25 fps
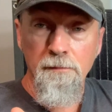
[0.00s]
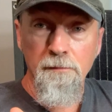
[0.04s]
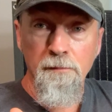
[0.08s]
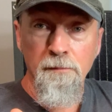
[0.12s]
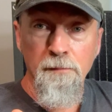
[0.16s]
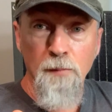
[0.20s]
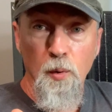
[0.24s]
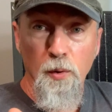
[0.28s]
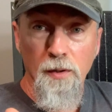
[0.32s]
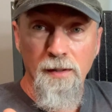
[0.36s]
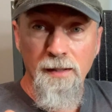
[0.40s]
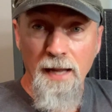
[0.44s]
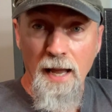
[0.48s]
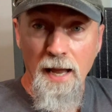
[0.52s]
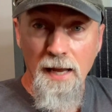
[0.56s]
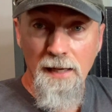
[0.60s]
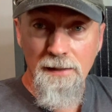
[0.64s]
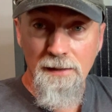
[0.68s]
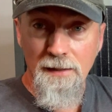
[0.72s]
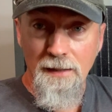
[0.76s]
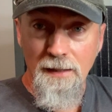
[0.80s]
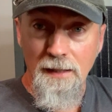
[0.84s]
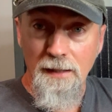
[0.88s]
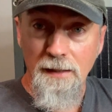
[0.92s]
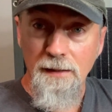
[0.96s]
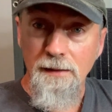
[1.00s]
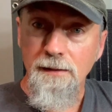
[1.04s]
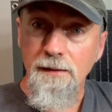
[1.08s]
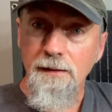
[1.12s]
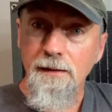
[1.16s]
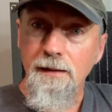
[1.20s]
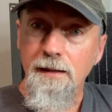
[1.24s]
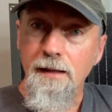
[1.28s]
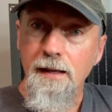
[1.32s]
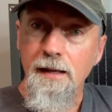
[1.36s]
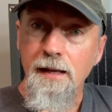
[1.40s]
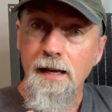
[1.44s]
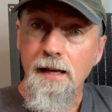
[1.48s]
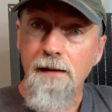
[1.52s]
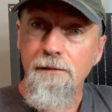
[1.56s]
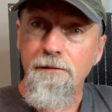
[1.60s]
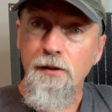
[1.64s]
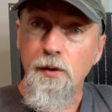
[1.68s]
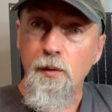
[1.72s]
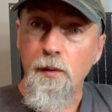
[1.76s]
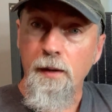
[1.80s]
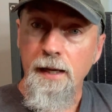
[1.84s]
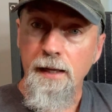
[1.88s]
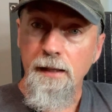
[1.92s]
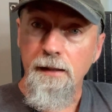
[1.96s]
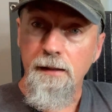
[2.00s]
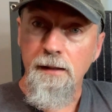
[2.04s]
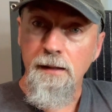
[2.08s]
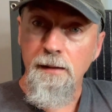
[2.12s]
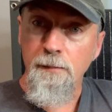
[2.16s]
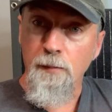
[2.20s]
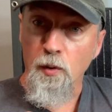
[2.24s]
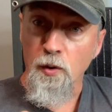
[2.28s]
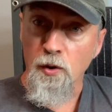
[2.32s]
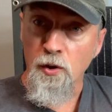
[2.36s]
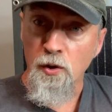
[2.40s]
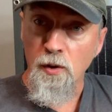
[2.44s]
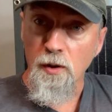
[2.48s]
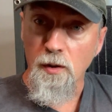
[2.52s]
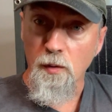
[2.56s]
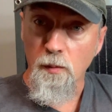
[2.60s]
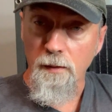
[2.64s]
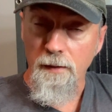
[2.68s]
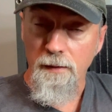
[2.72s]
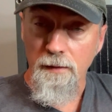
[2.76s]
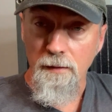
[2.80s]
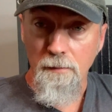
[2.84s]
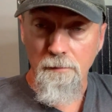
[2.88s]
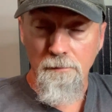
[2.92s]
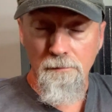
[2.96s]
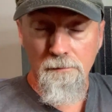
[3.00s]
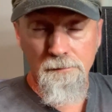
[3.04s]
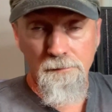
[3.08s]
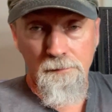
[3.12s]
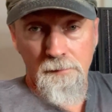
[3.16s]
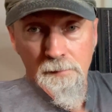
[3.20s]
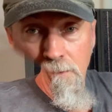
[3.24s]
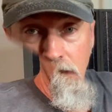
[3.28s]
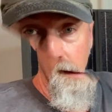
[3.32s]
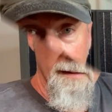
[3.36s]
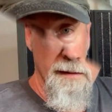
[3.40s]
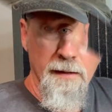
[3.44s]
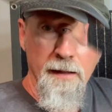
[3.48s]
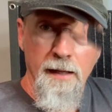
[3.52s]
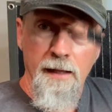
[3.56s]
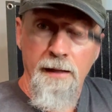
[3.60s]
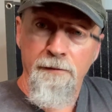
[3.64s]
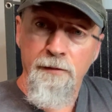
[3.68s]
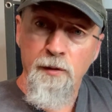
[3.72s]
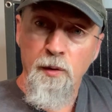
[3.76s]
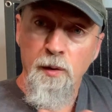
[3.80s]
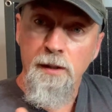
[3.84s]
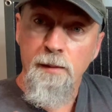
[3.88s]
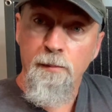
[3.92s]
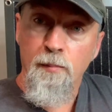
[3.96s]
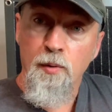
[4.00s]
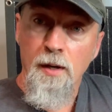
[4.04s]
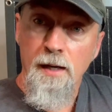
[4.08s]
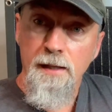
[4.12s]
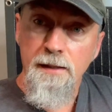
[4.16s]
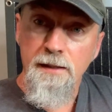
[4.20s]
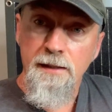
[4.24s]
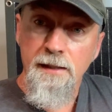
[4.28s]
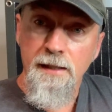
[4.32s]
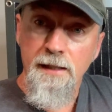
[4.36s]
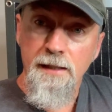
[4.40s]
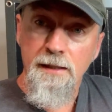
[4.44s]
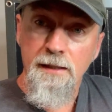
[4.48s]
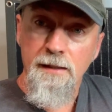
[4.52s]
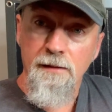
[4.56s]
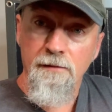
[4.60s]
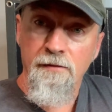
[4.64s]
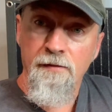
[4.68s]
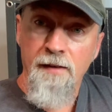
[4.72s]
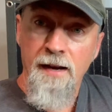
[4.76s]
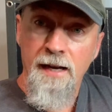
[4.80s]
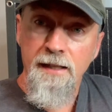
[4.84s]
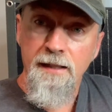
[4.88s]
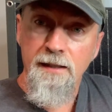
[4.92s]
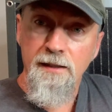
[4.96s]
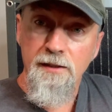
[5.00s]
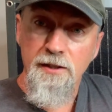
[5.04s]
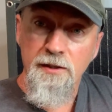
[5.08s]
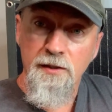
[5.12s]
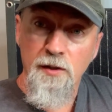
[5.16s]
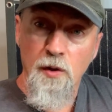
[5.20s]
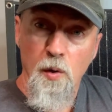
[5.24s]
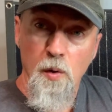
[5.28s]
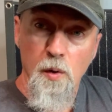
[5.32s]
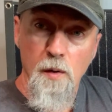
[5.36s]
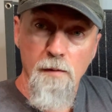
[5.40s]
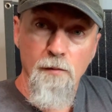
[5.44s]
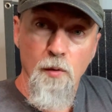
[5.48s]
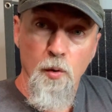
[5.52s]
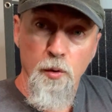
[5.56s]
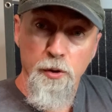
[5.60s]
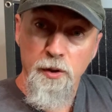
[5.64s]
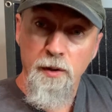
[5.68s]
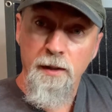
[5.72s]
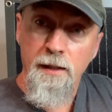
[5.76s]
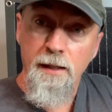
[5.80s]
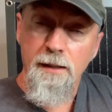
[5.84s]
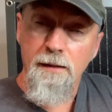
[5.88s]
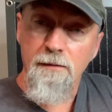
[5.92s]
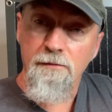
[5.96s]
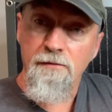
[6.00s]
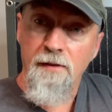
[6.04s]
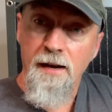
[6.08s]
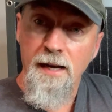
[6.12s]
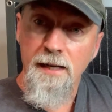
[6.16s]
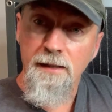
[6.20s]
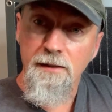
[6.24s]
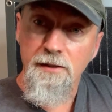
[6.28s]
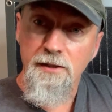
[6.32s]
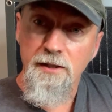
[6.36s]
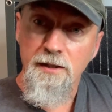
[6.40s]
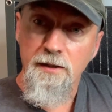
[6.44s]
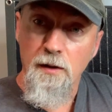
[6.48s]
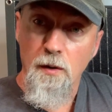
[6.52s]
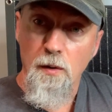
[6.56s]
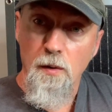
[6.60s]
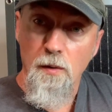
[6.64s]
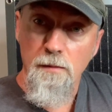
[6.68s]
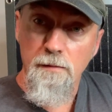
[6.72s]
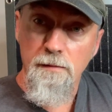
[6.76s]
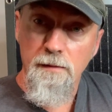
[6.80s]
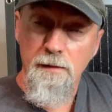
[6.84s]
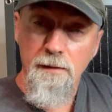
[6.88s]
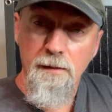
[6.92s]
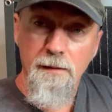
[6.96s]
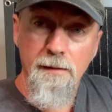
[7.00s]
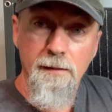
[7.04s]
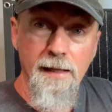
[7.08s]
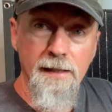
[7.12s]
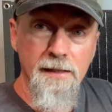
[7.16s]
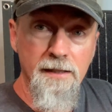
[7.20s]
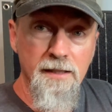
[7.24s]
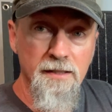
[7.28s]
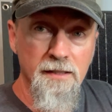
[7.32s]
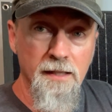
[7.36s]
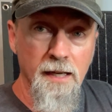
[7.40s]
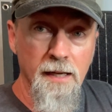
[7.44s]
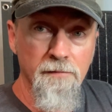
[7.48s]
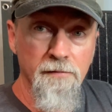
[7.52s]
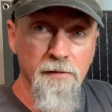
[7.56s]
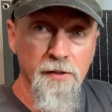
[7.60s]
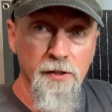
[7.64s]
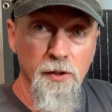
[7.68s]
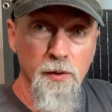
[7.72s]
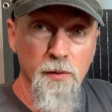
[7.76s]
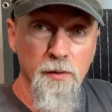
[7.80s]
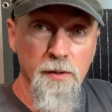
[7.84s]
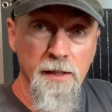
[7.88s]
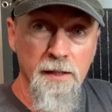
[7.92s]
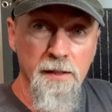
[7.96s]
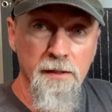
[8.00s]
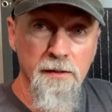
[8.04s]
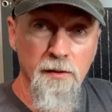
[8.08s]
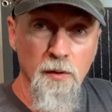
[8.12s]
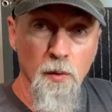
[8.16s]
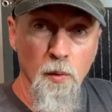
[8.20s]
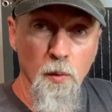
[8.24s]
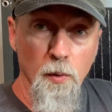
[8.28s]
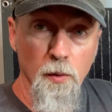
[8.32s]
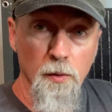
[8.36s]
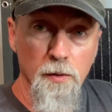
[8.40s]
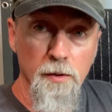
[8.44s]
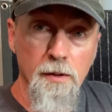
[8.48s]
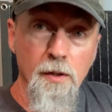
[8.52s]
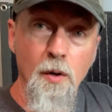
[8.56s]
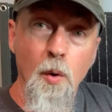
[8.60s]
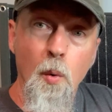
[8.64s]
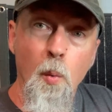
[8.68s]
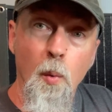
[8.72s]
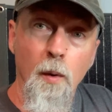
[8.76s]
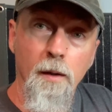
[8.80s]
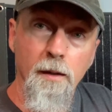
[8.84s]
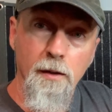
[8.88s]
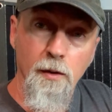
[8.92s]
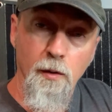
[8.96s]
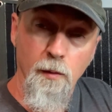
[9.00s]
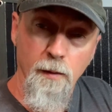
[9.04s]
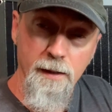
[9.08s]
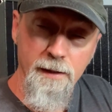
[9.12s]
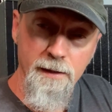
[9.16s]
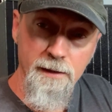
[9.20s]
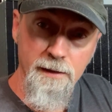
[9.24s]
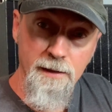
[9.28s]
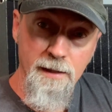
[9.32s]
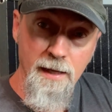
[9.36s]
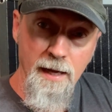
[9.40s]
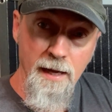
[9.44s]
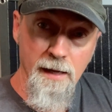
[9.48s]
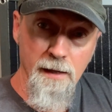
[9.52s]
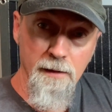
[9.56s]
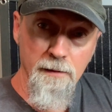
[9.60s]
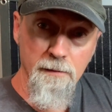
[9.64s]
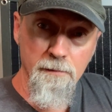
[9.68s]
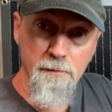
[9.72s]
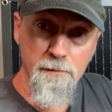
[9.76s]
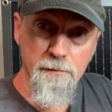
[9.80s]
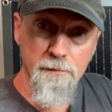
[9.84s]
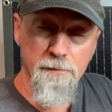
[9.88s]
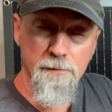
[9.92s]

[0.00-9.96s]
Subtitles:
more tasty if you heat them or cook with them. And if you're in the process of finding a stove, or you need to find a stove that's safe to use indoors when the grid is down,